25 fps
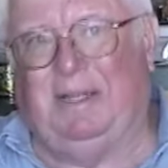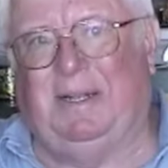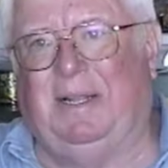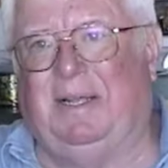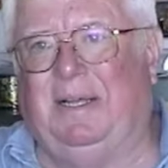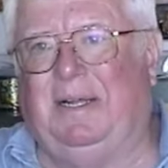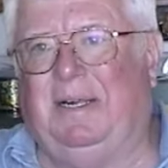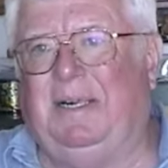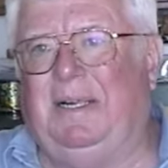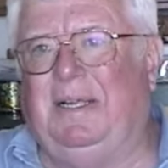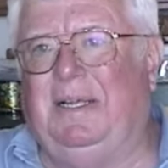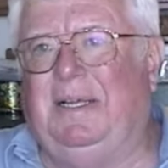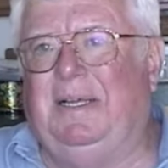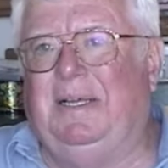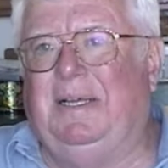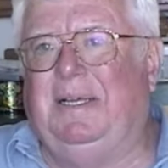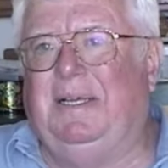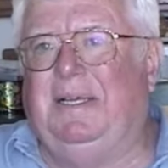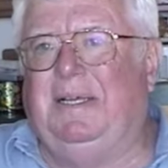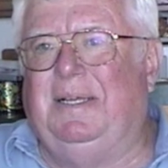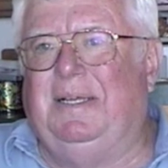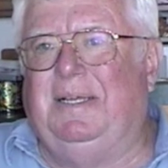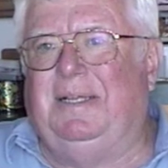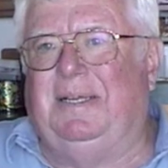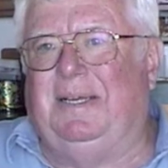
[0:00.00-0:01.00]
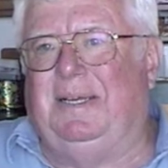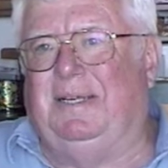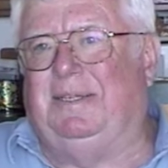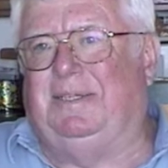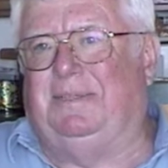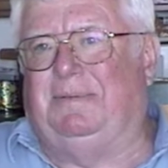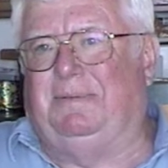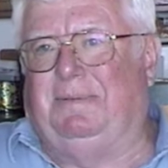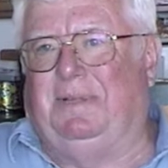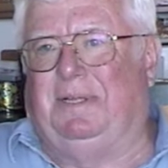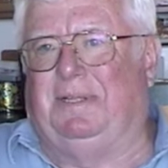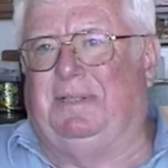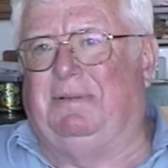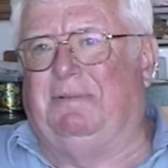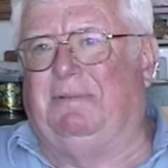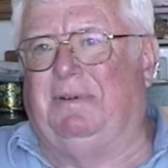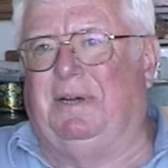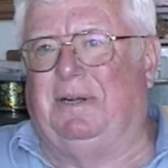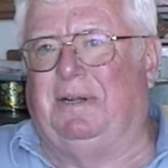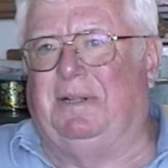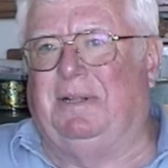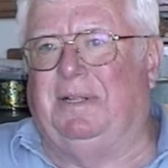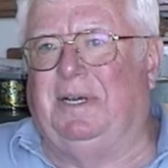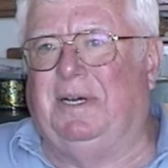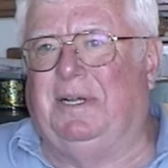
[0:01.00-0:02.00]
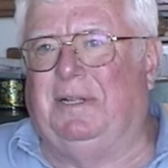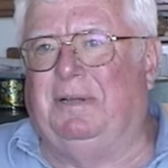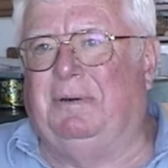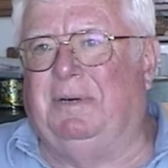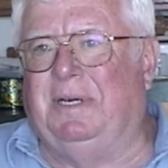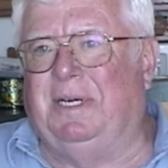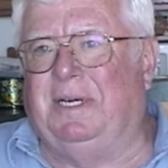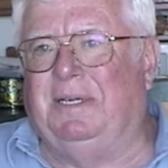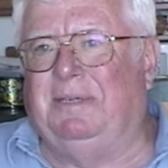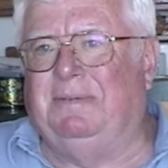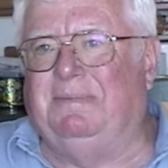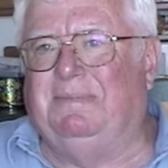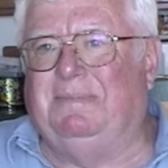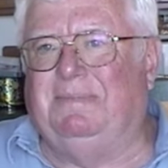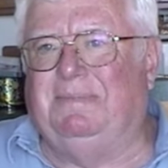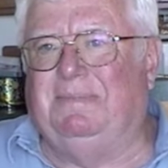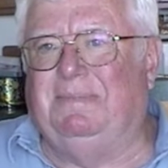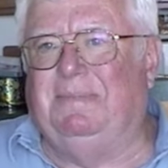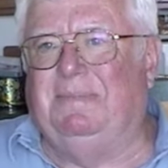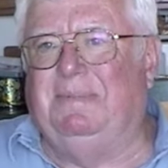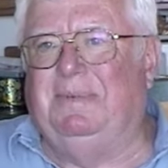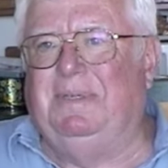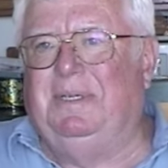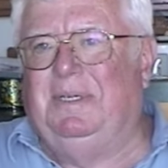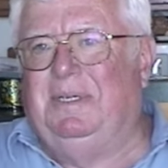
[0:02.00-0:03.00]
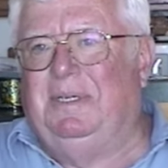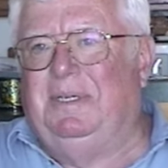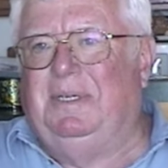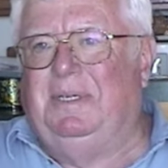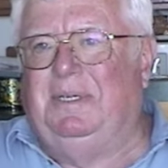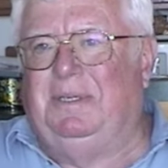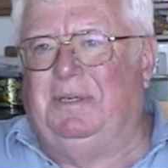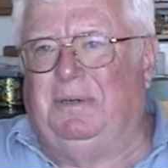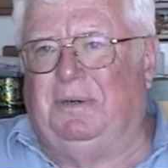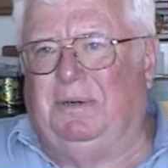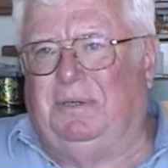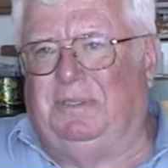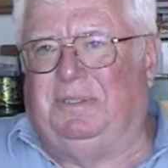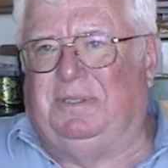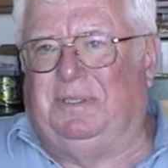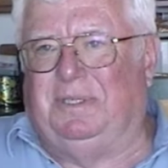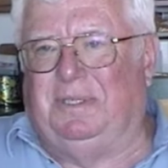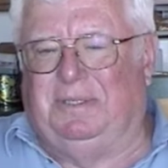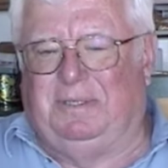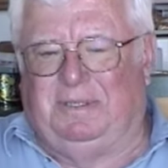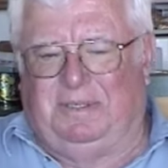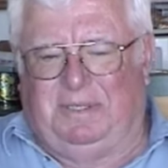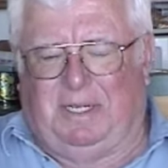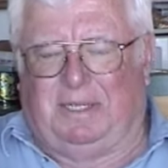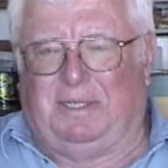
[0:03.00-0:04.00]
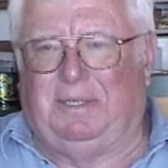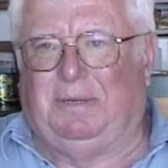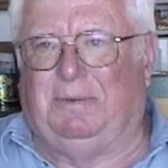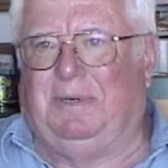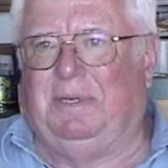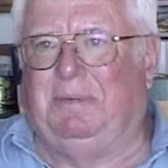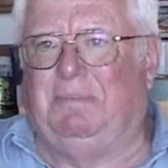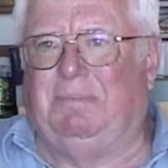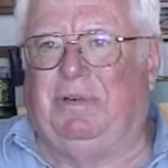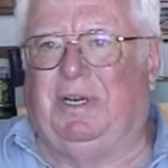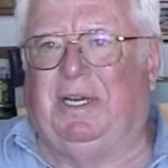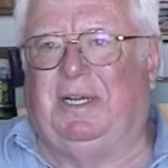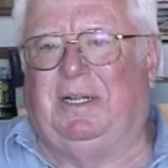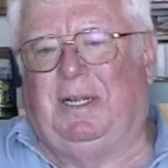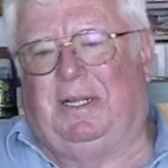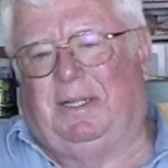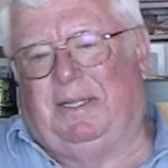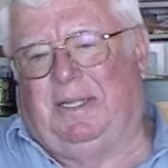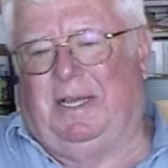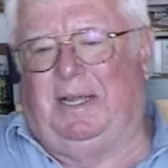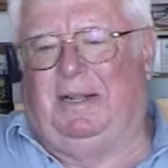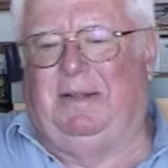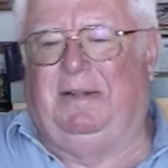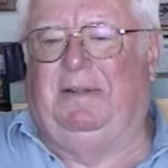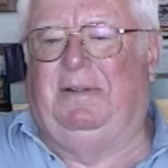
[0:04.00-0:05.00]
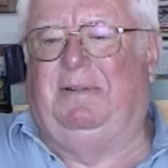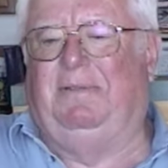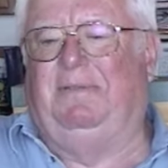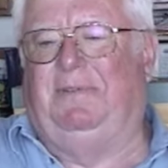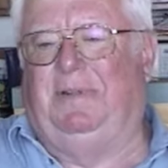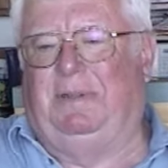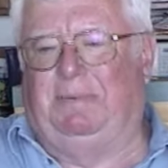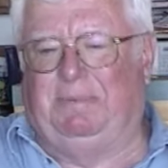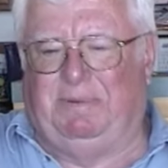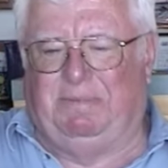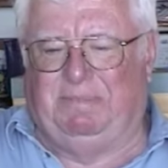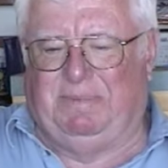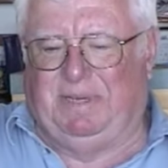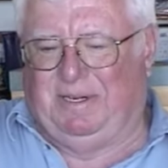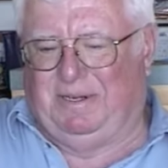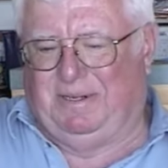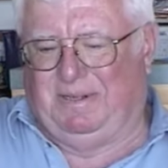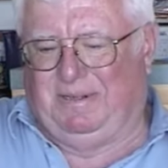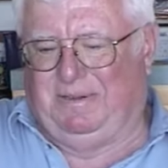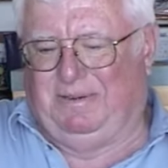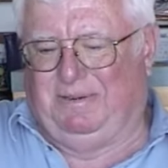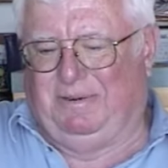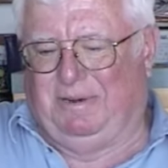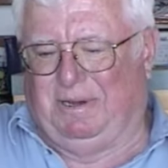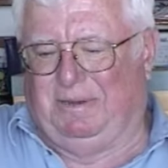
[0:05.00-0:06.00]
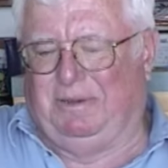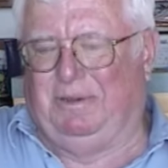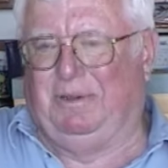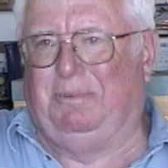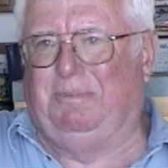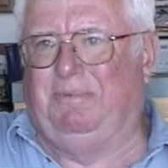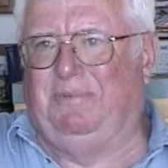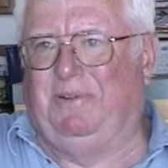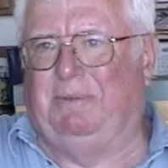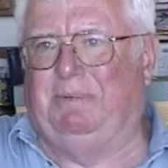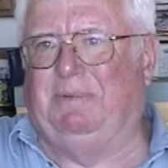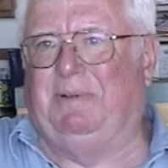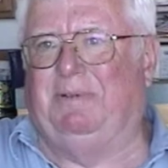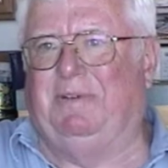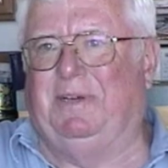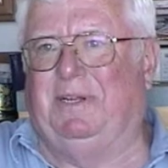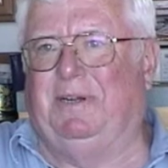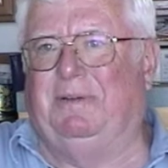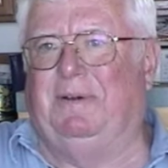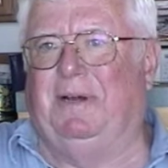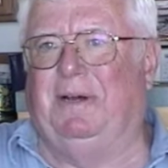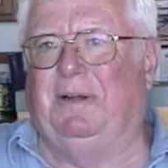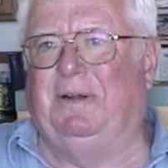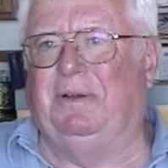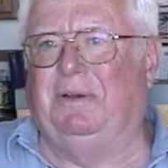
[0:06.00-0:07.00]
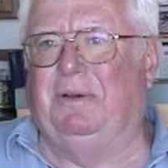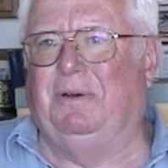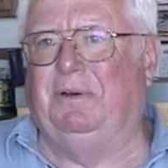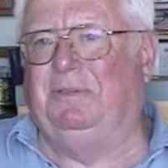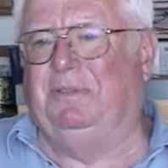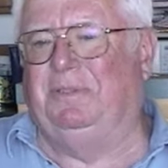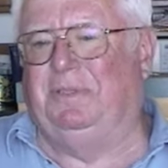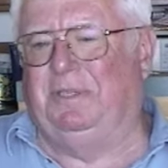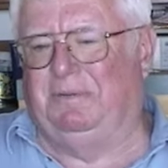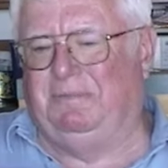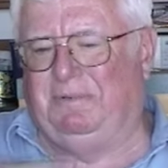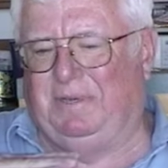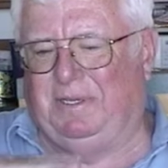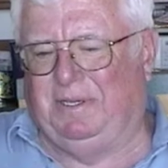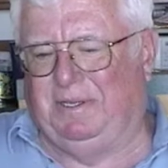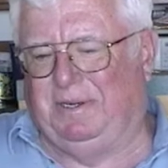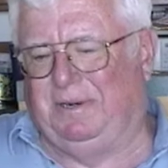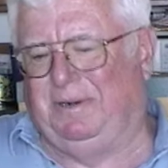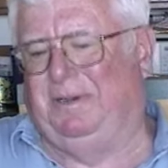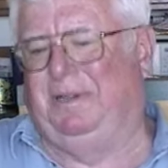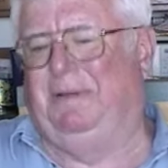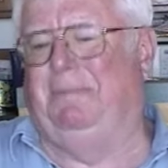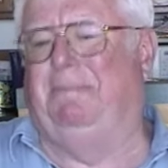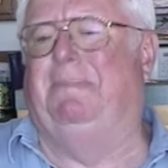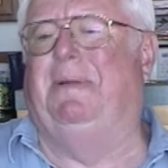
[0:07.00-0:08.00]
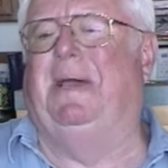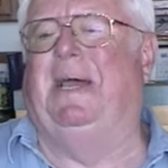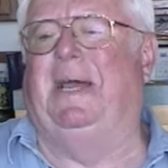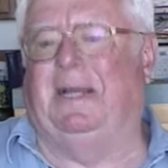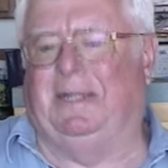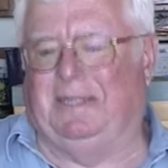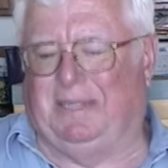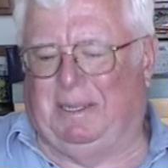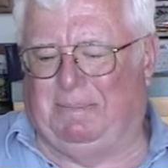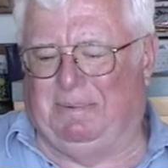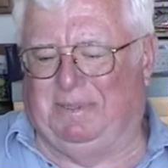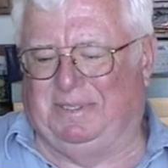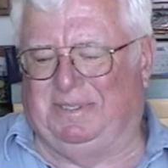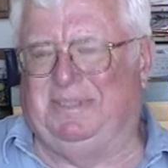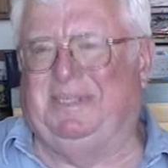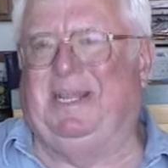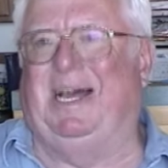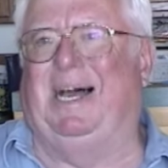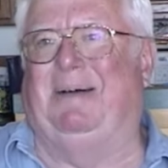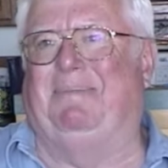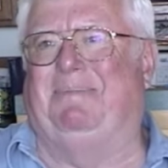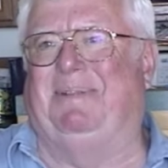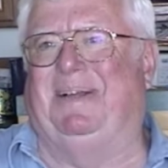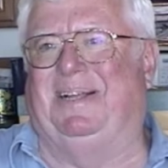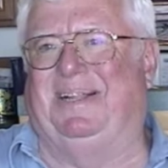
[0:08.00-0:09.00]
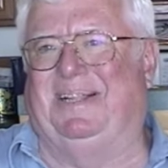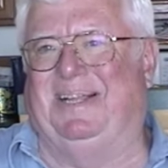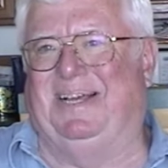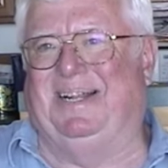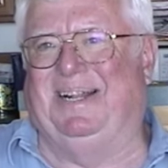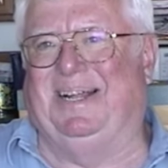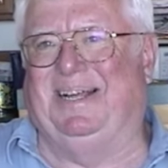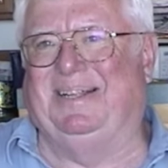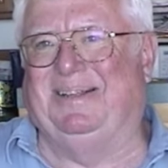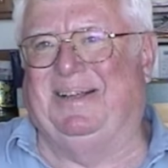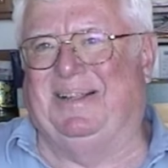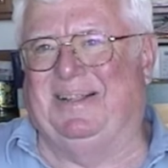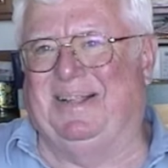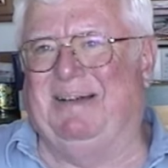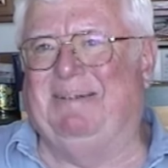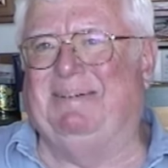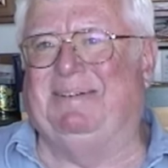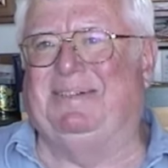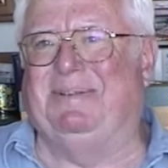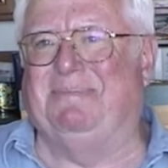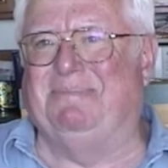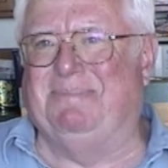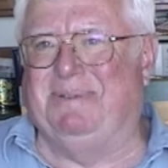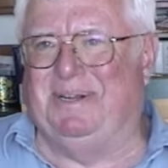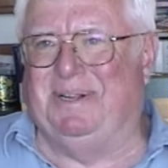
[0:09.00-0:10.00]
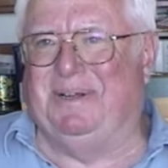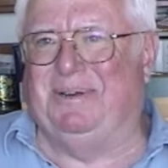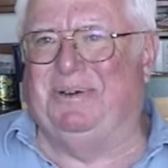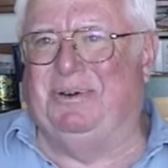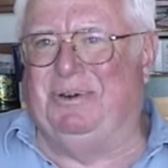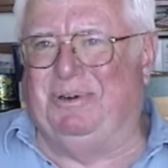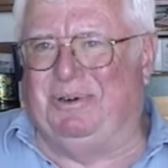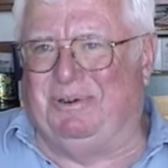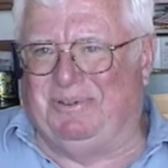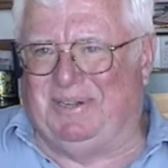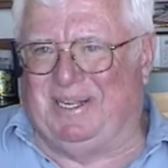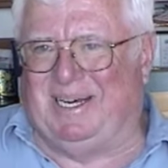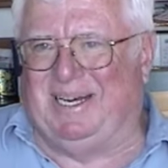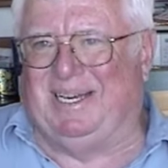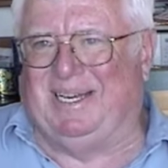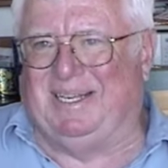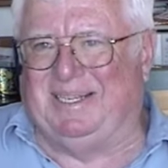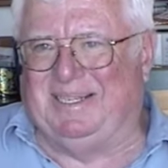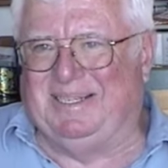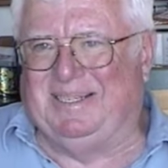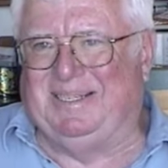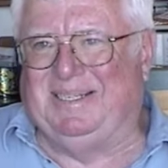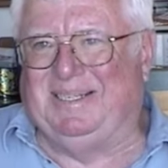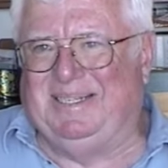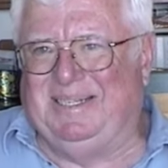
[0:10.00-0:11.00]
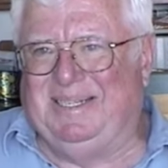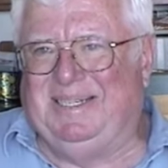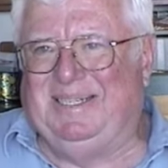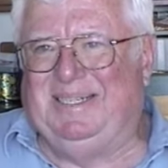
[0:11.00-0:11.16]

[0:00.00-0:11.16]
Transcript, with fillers: And uh, he just hit the rudder the other way, goosed it and set the one brake like that, flipped it, made a ground loop, flipped it right around and goosed it. We literally backed up and stopped like that. I thought that was some pretty cool flying.